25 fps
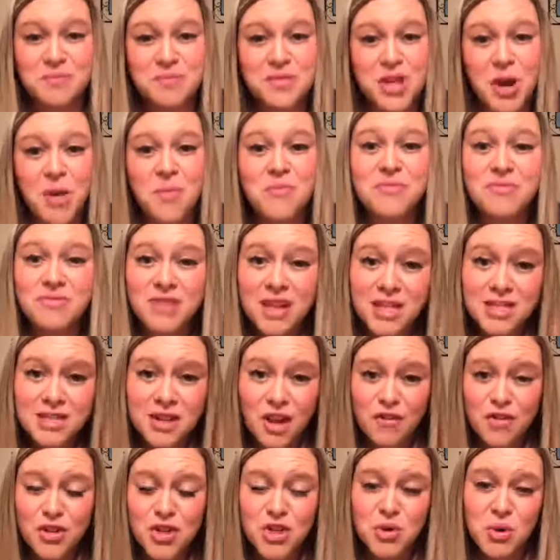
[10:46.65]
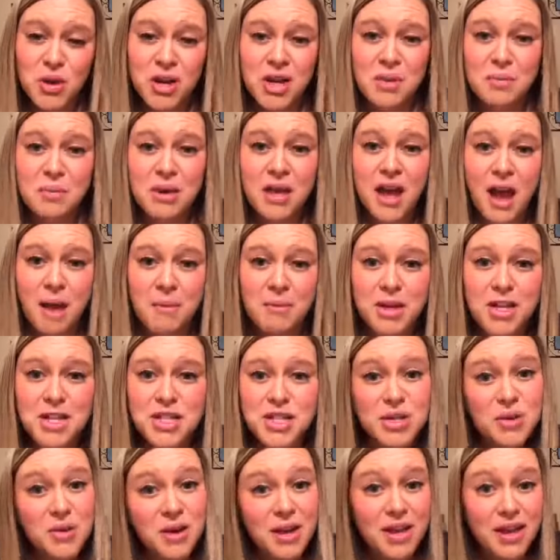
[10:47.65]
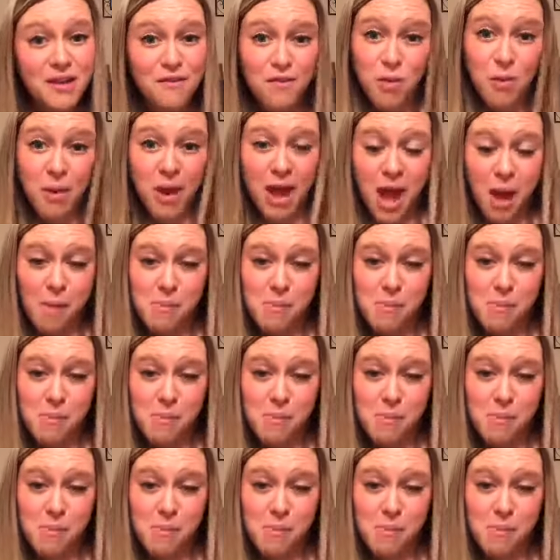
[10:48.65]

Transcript: So thanks all for joining me. I'm gonna do a giveaway